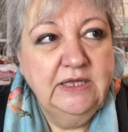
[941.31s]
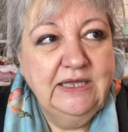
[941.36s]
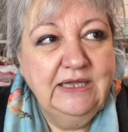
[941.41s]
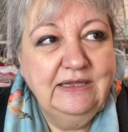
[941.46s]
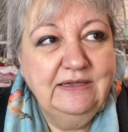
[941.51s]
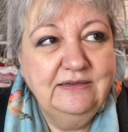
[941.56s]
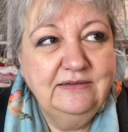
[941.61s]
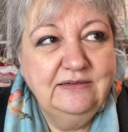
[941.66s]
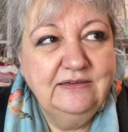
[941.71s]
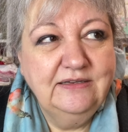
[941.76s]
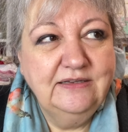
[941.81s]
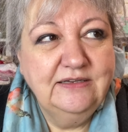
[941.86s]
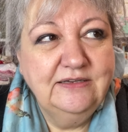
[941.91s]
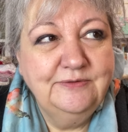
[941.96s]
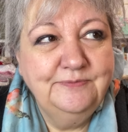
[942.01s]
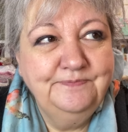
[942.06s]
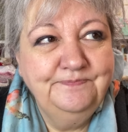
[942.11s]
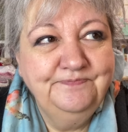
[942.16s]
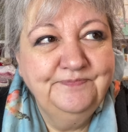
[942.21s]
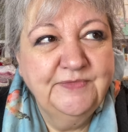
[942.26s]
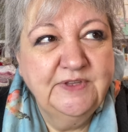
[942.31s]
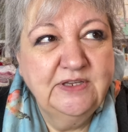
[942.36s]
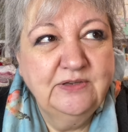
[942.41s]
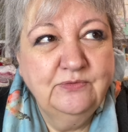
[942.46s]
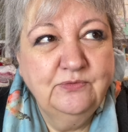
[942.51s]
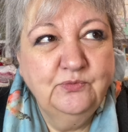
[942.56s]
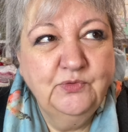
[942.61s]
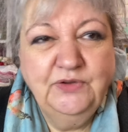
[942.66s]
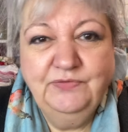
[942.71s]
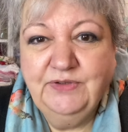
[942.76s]
And
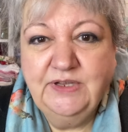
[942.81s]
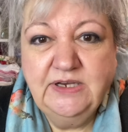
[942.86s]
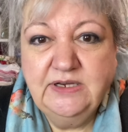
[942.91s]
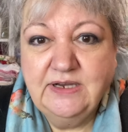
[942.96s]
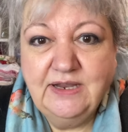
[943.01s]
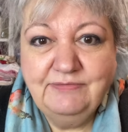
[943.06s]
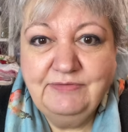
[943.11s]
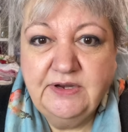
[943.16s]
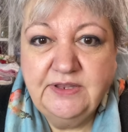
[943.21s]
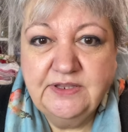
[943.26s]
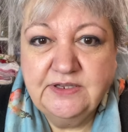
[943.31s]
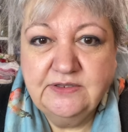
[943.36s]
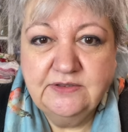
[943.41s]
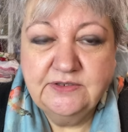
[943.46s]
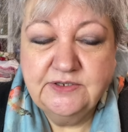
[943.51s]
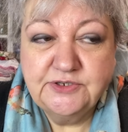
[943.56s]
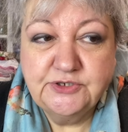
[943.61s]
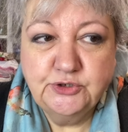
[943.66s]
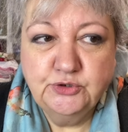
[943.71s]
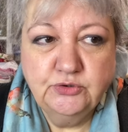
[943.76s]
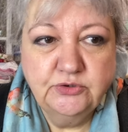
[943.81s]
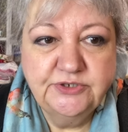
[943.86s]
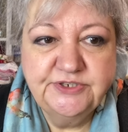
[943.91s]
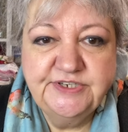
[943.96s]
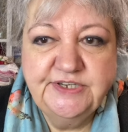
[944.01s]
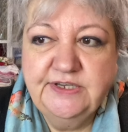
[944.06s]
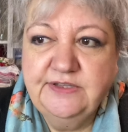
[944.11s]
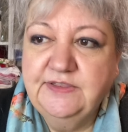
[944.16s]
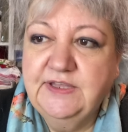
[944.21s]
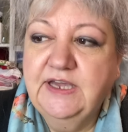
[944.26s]
we've eaten everything that's
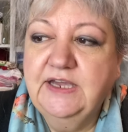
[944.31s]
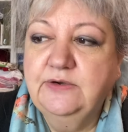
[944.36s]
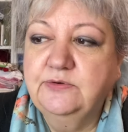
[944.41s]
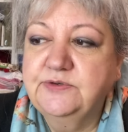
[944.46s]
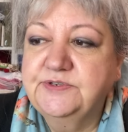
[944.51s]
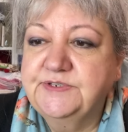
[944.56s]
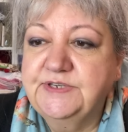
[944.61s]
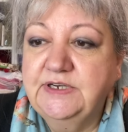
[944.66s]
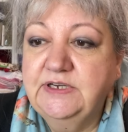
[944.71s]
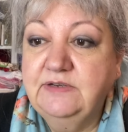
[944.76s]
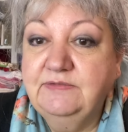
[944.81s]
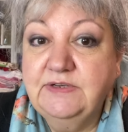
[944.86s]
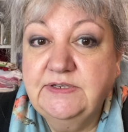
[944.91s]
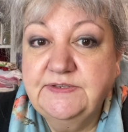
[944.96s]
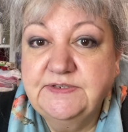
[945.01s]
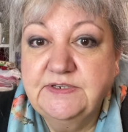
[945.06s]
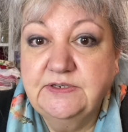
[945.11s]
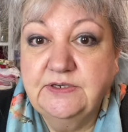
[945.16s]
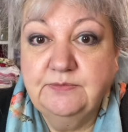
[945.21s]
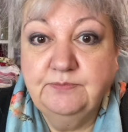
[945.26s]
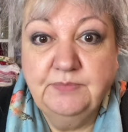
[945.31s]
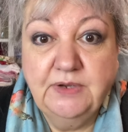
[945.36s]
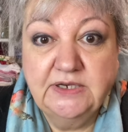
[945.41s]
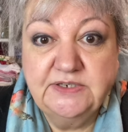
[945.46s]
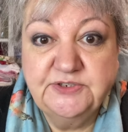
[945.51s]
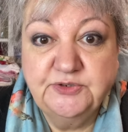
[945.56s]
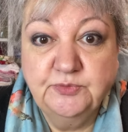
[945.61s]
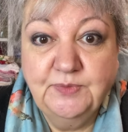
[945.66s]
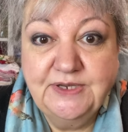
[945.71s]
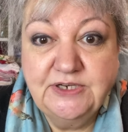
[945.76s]
naughty in the house. And I've had to buy
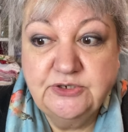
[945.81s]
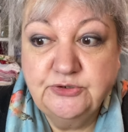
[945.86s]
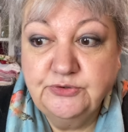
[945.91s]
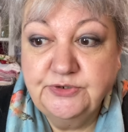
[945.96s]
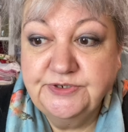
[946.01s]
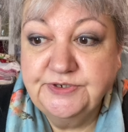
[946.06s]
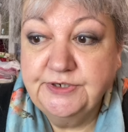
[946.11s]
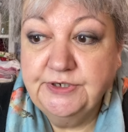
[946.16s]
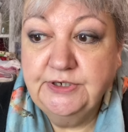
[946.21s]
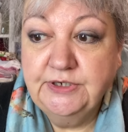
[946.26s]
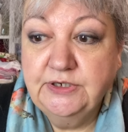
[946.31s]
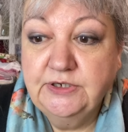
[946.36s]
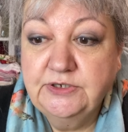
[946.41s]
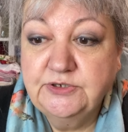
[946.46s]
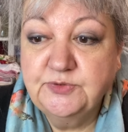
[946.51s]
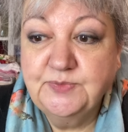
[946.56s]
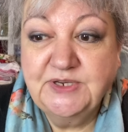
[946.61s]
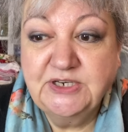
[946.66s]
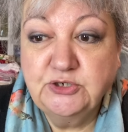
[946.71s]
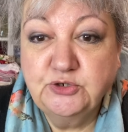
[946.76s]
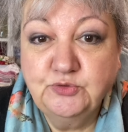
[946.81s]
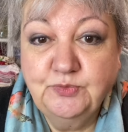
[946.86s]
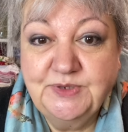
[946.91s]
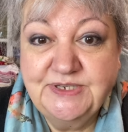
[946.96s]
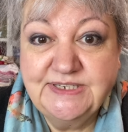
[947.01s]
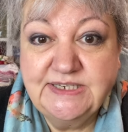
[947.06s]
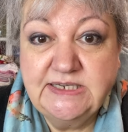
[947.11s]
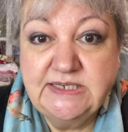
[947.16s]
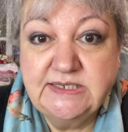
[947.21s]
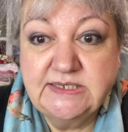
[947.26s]
some extra
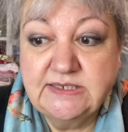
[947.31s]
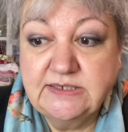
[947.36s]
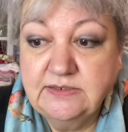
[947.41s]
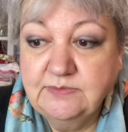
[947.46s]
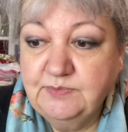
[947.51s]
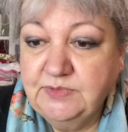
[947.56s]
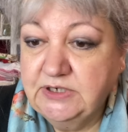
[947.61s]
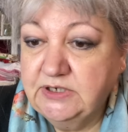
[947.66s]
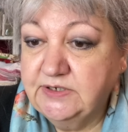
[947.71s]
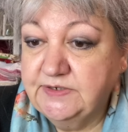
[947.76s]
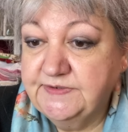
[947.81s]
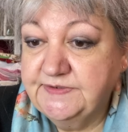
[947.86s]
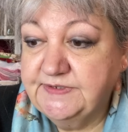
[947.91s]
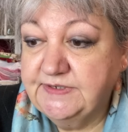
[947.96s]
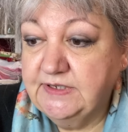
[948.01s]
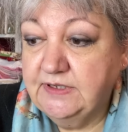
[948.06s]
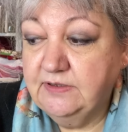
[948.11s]
biscuits. Because